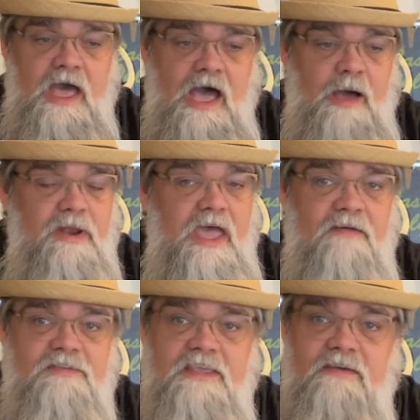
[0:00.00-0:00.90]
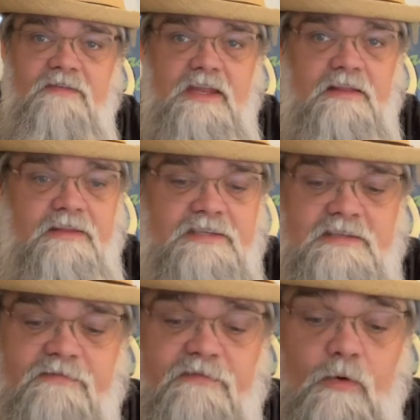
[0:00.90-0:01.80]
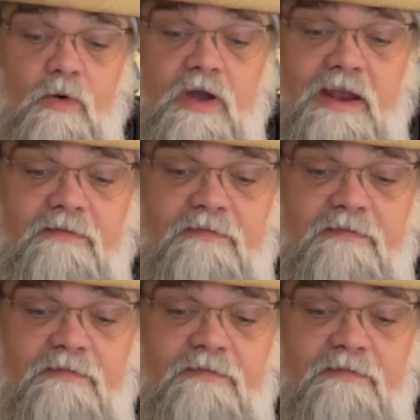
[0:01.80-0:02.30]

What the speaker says: I'm going to have to give it at least a 4 out of